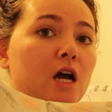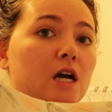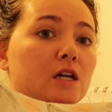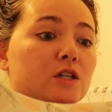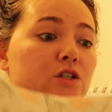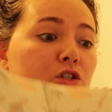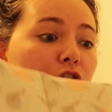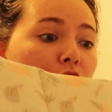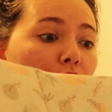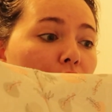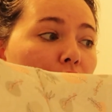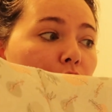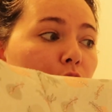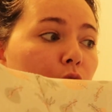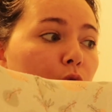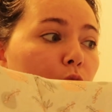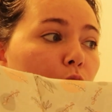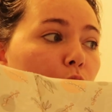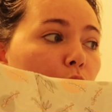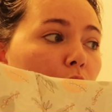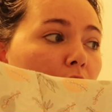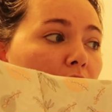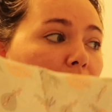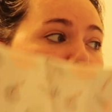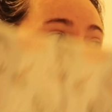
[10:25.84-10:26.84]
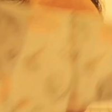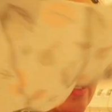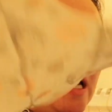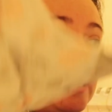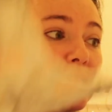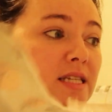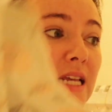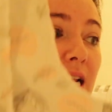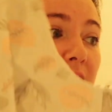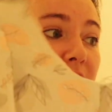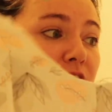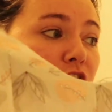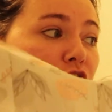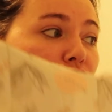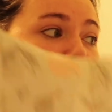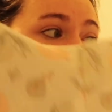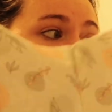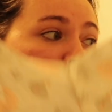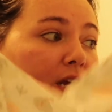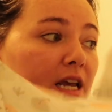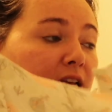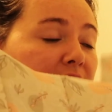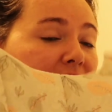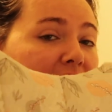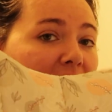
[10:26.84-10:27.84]
So I'm basically just
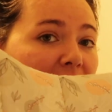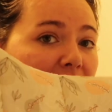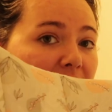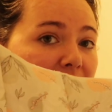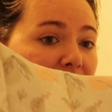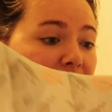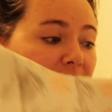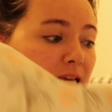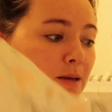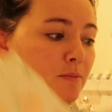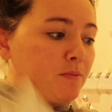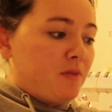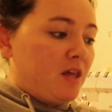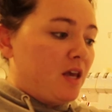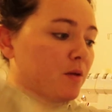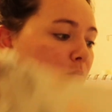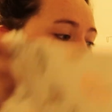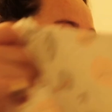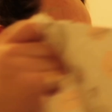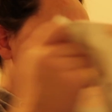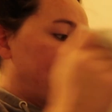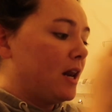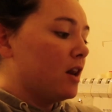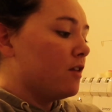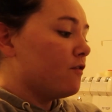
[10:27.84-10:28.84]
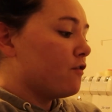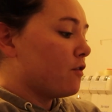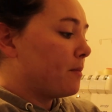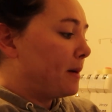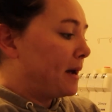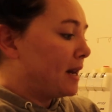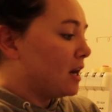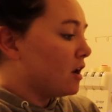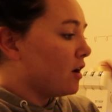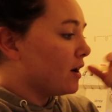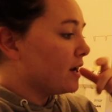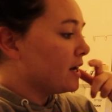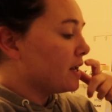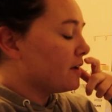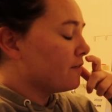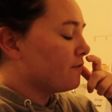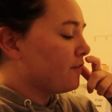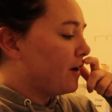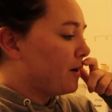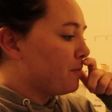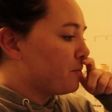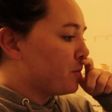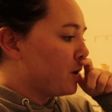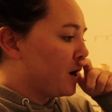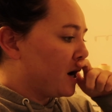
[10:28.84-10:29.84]
doing exactly the same thing, but for my lining
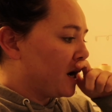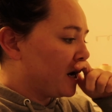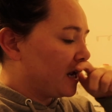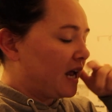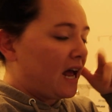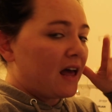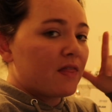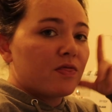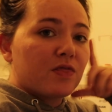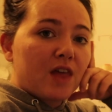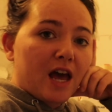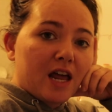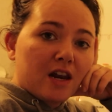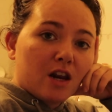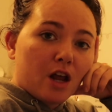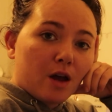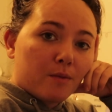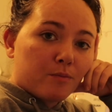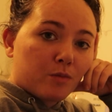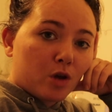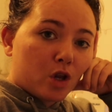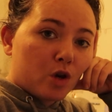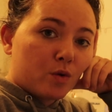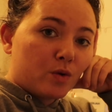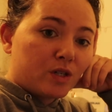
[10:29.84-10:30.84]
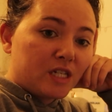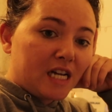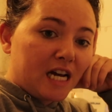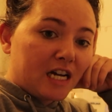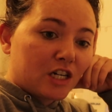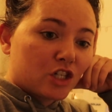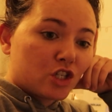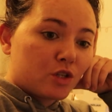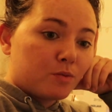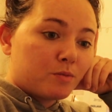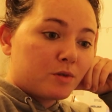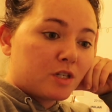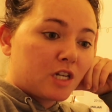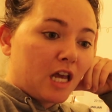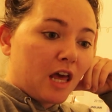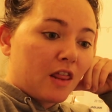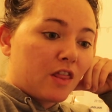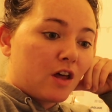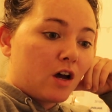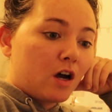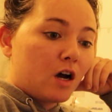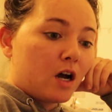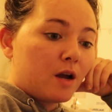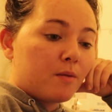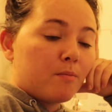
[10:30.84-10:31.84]
fabric, and then I'm going to attach them
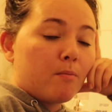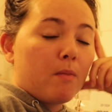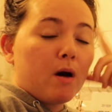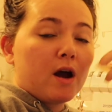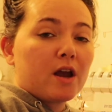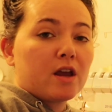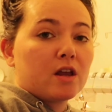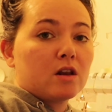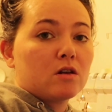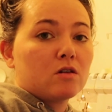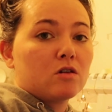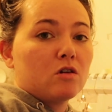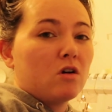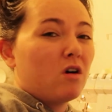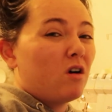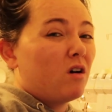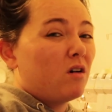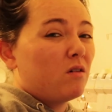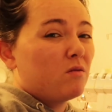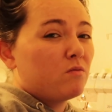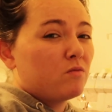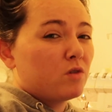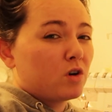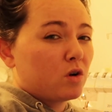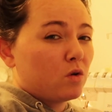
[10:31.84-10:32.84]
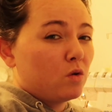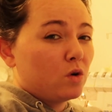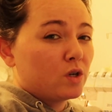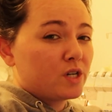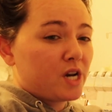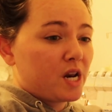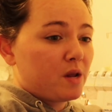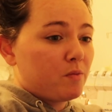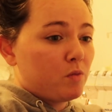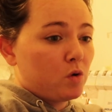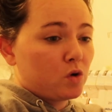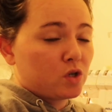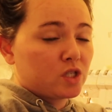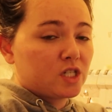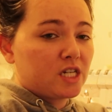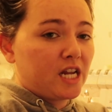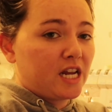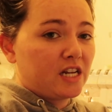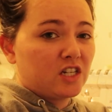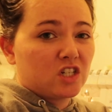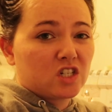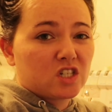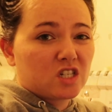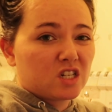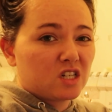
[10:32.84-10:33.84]
together. I might not record any more
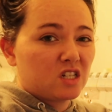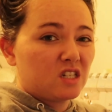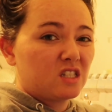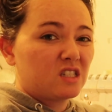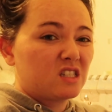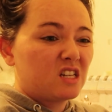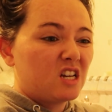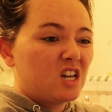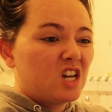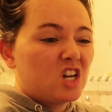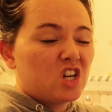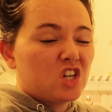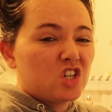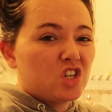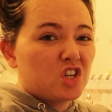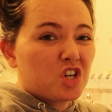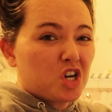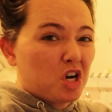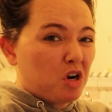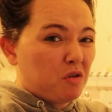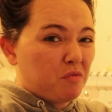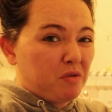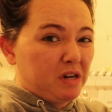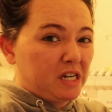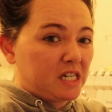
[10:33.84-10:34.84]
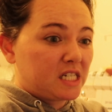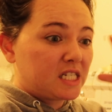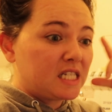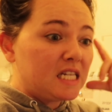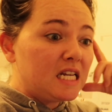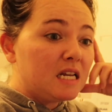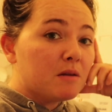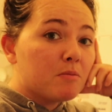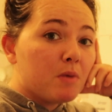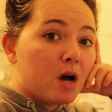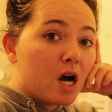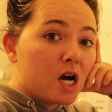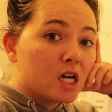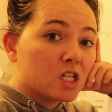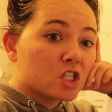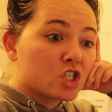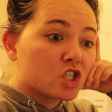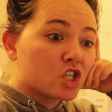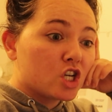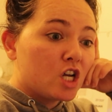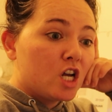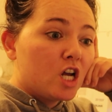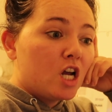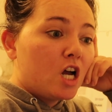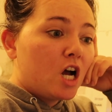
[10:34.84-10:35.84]
today just because you can't really see
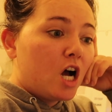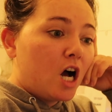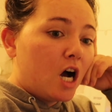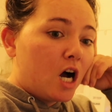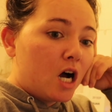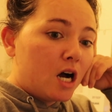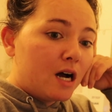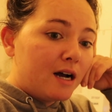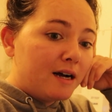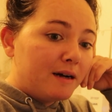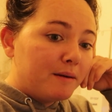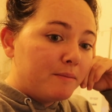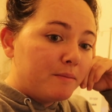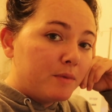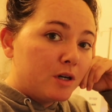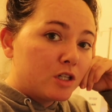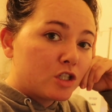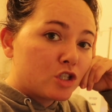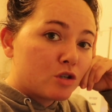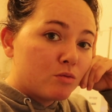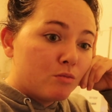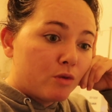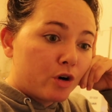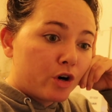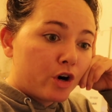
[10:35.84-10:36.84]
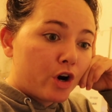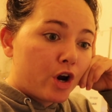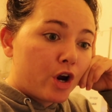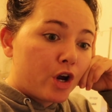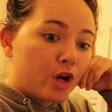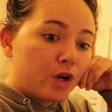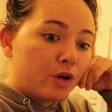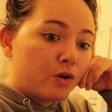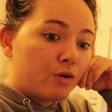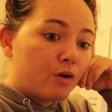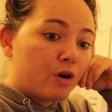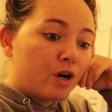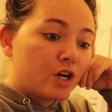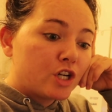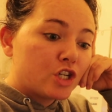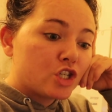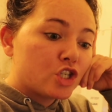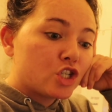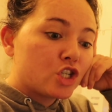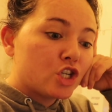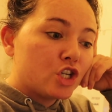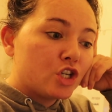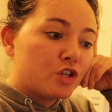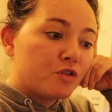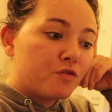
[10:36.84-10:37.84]
much. Tomorrow I
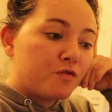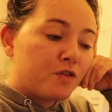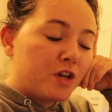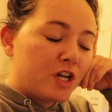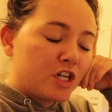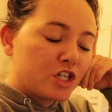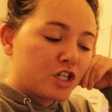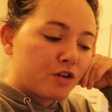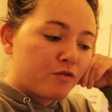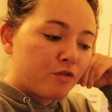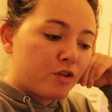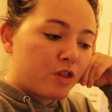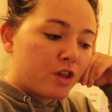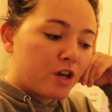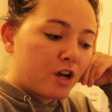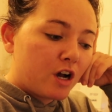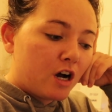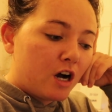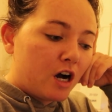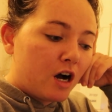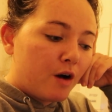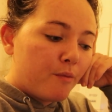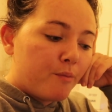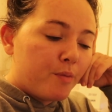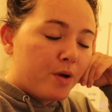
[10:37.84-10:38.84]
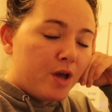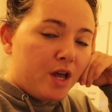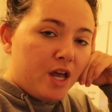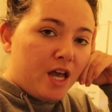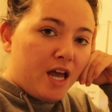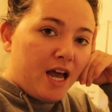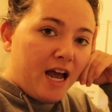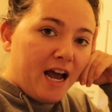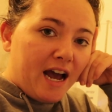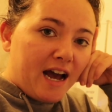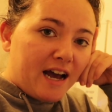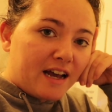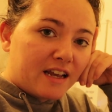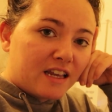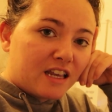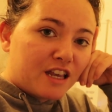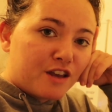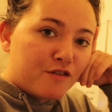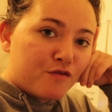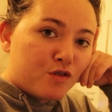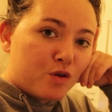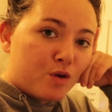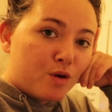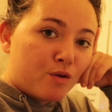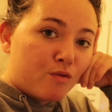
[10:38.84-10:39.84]
should finish everything up and
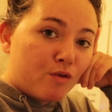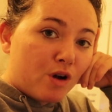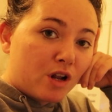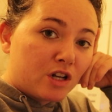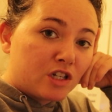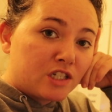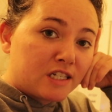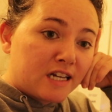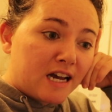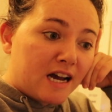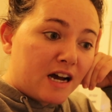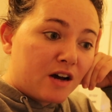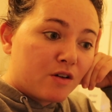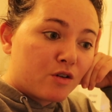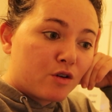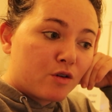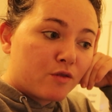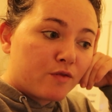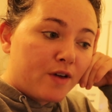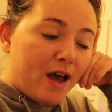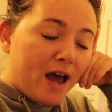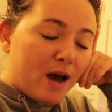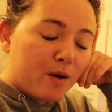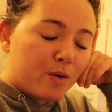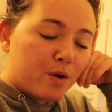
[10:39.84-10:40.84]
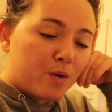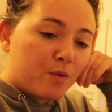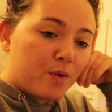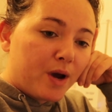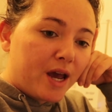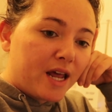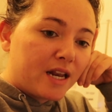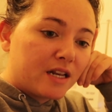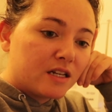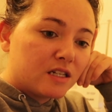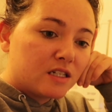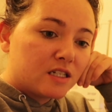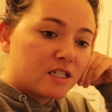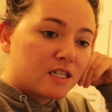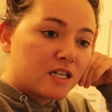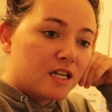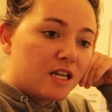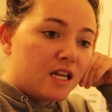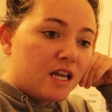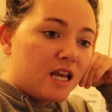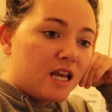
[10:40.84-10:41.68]
give you a rundown of how it went